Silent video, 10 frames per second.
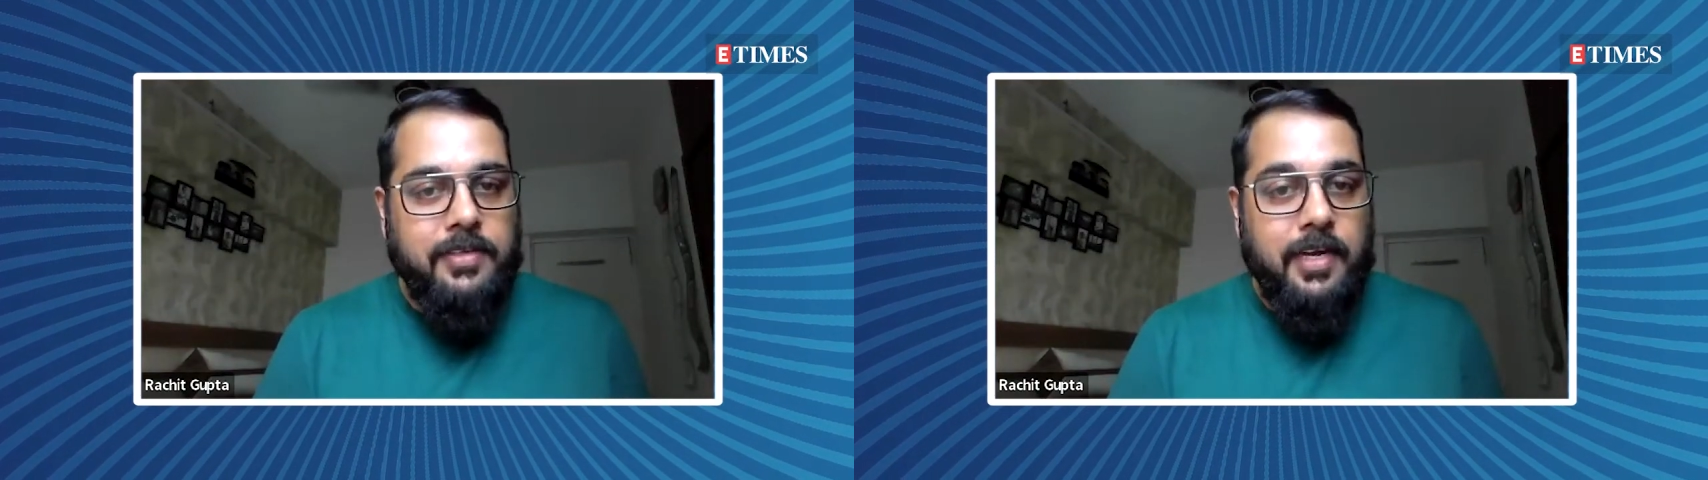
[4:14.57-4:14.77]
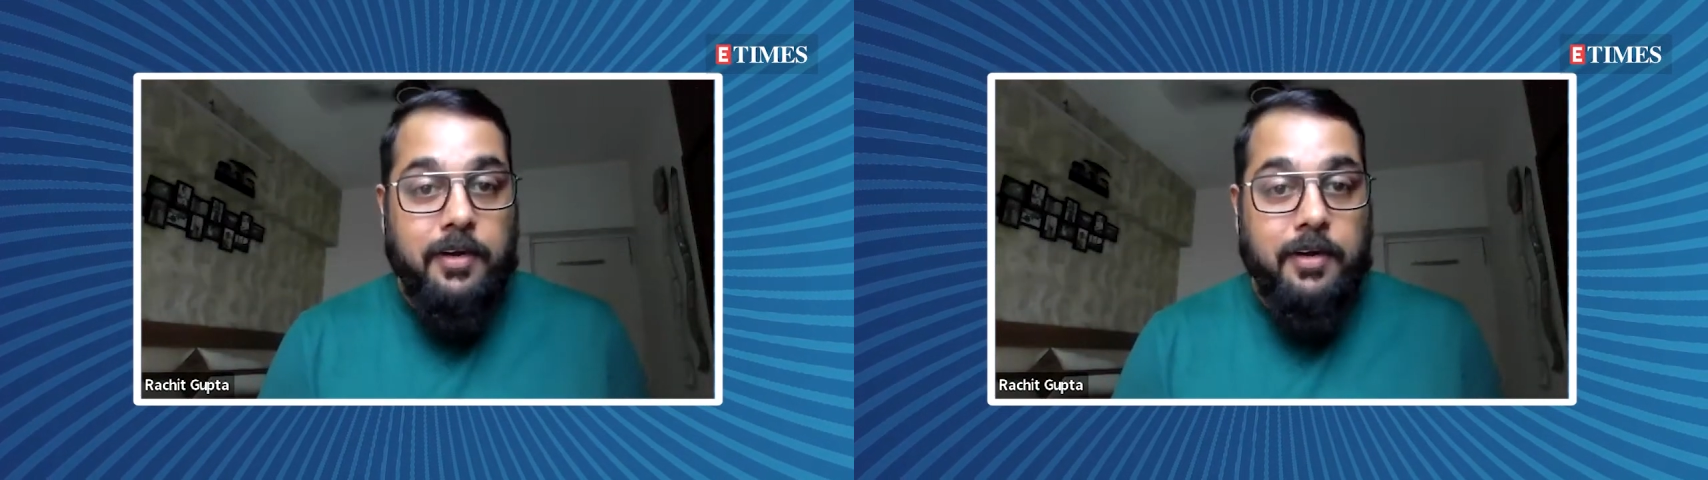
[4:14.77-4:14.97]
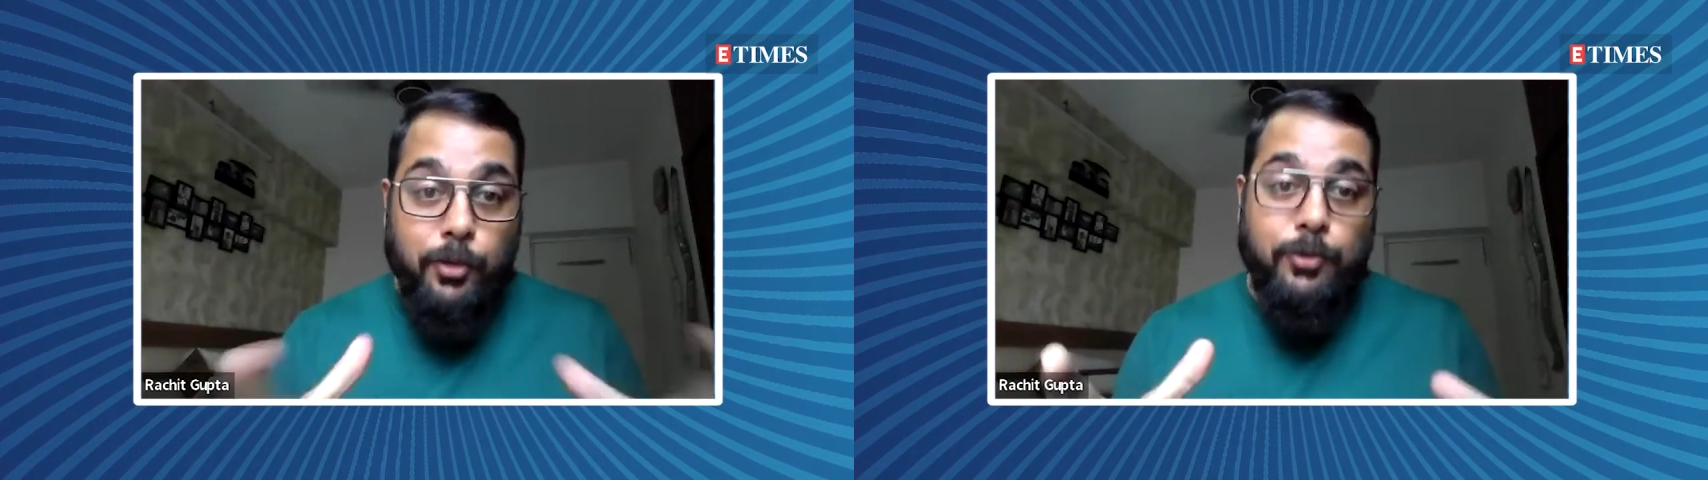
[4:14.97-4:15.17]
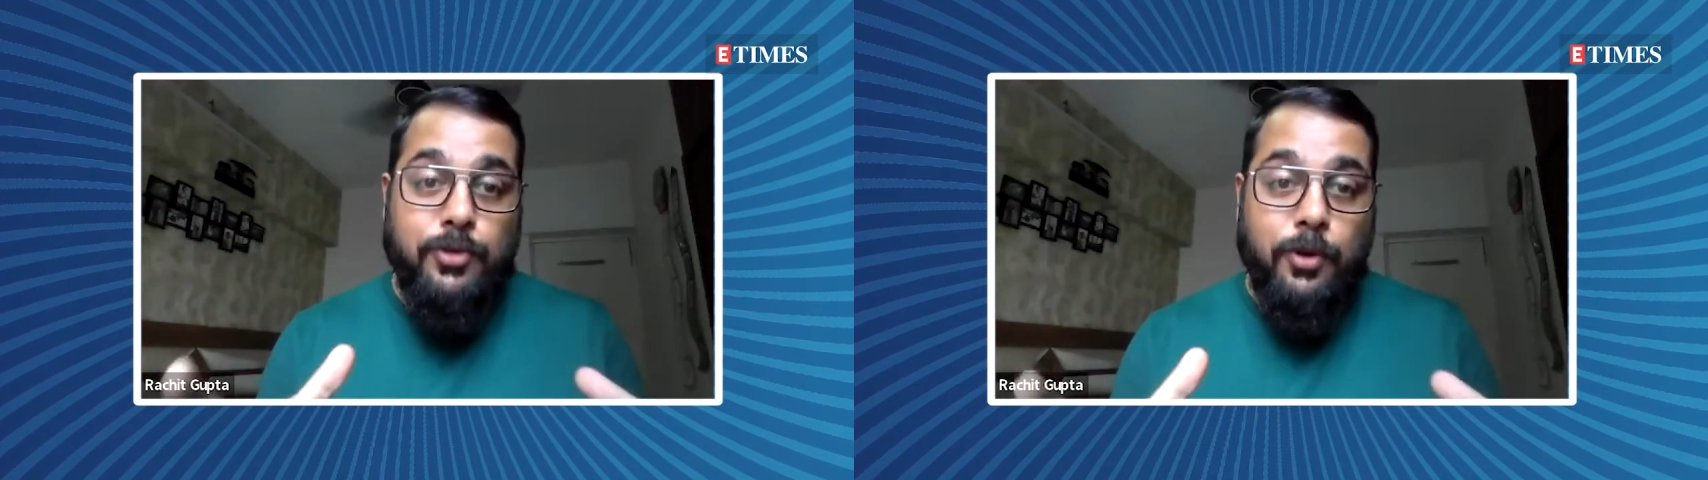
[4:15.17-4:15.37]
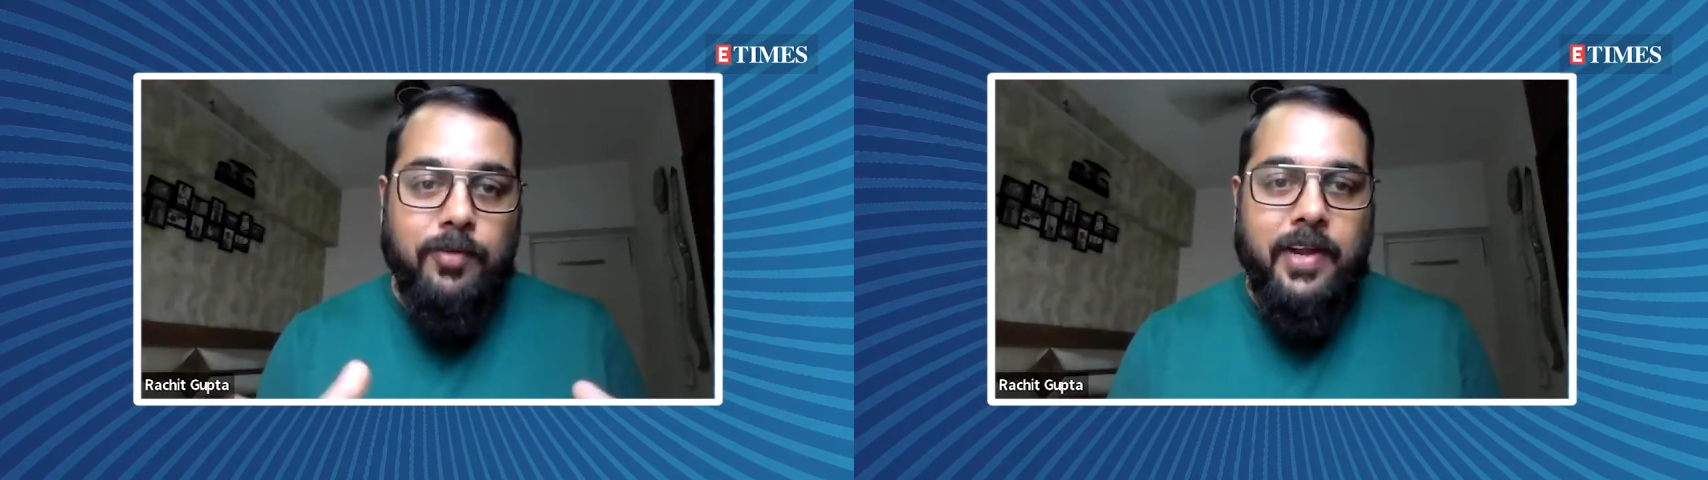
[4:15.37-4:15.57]
Is that a new
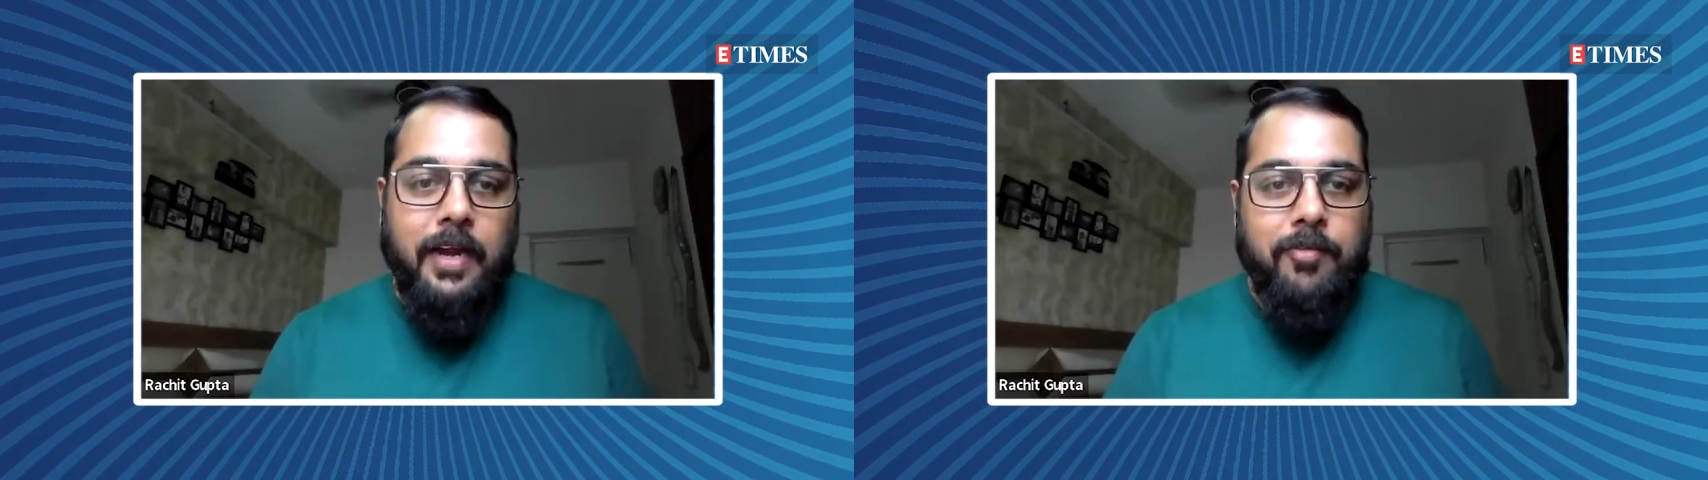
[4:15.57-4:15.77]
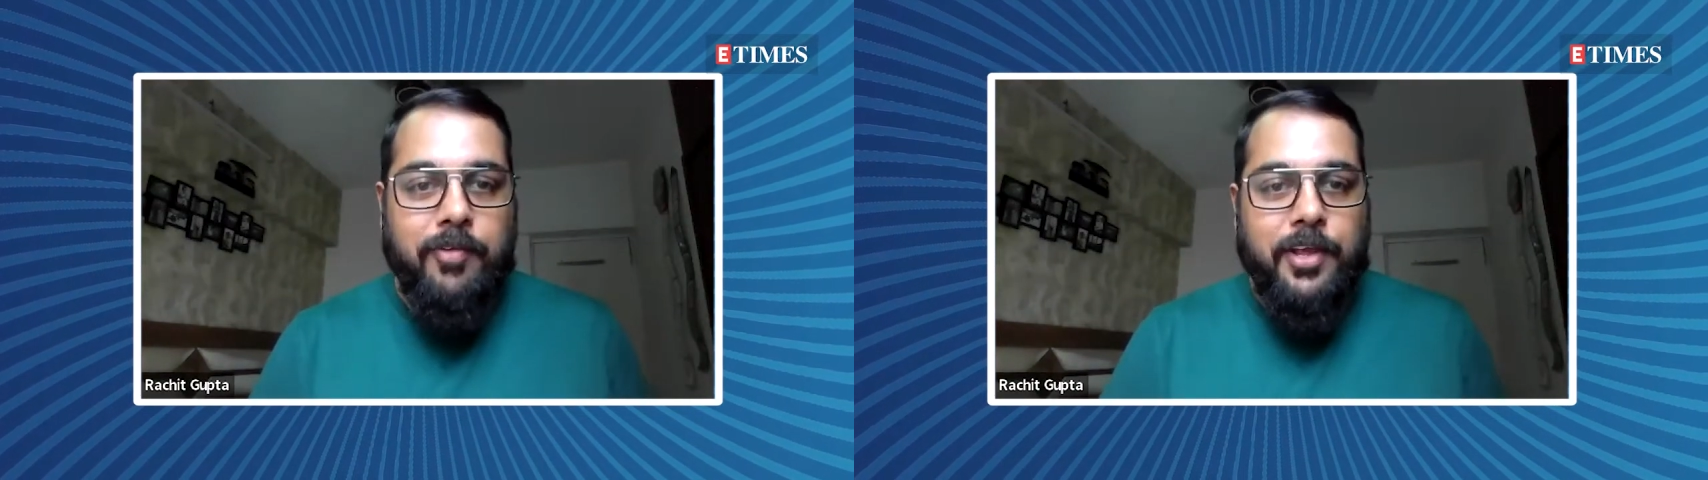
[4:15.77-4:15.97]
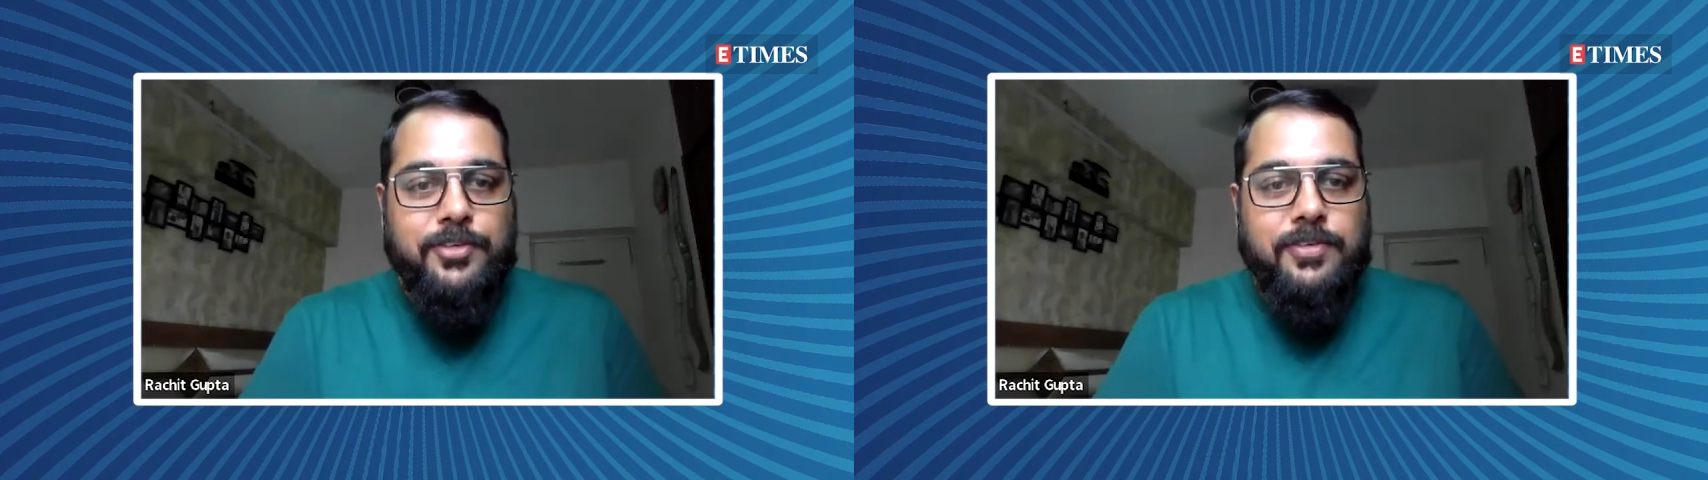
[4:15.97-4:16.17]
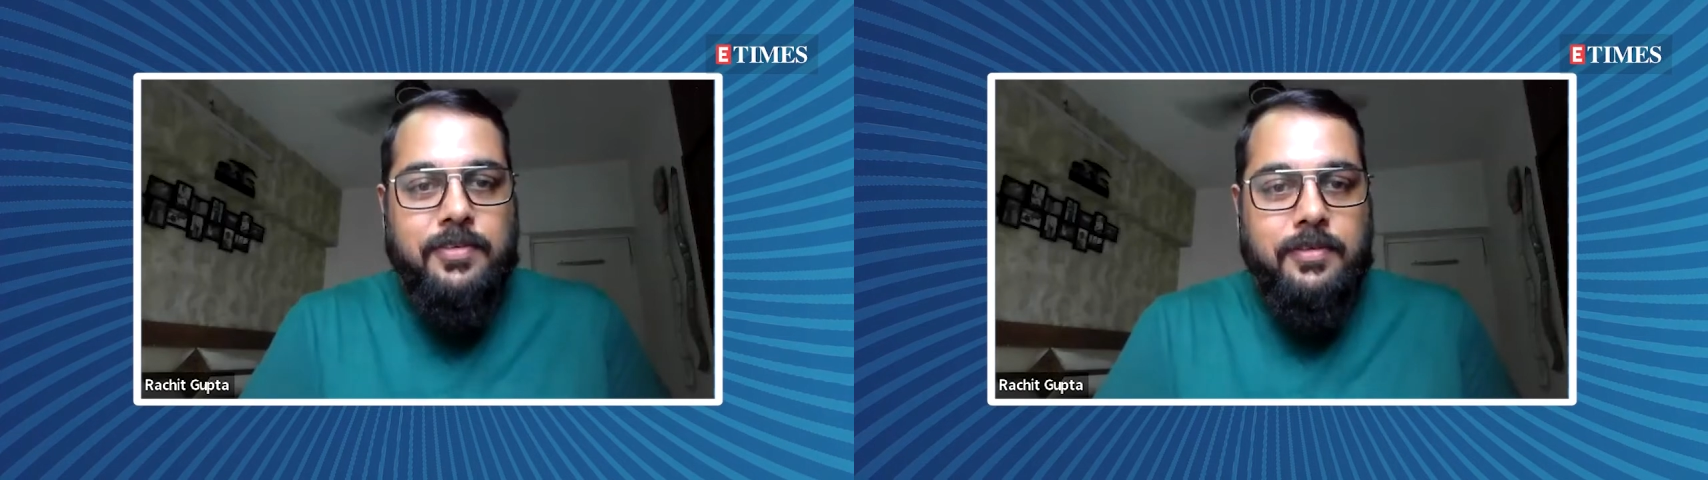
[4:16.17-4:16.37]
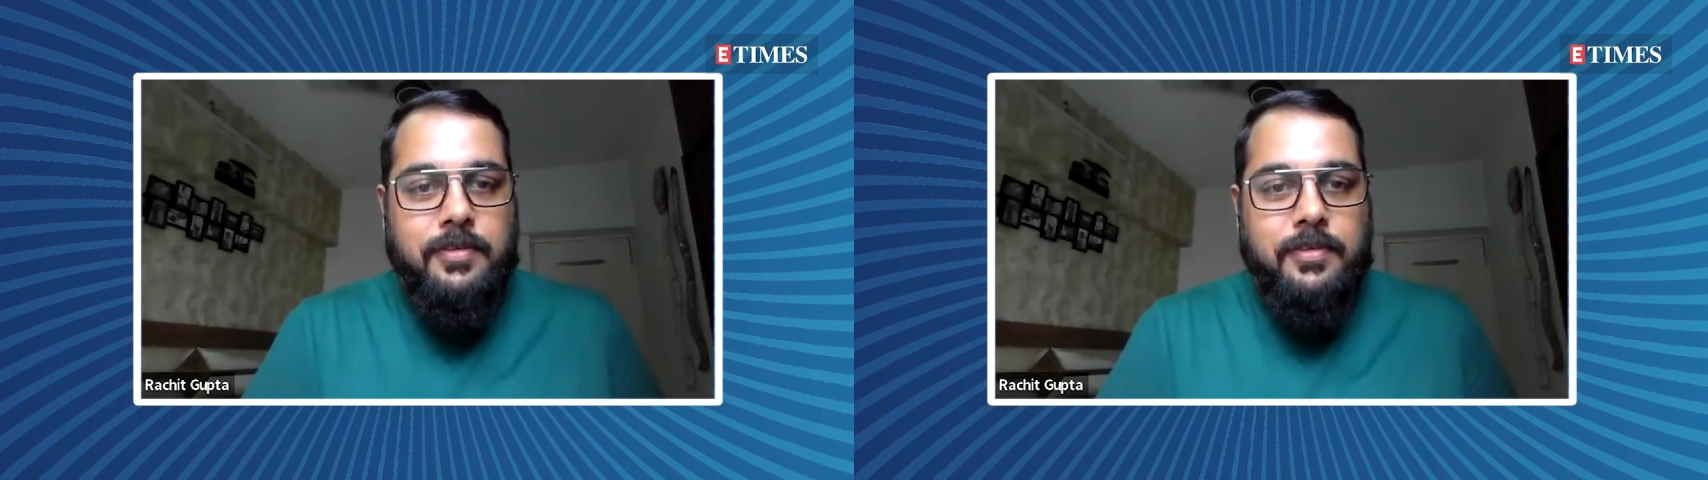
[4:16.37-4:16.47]
sort of gratification?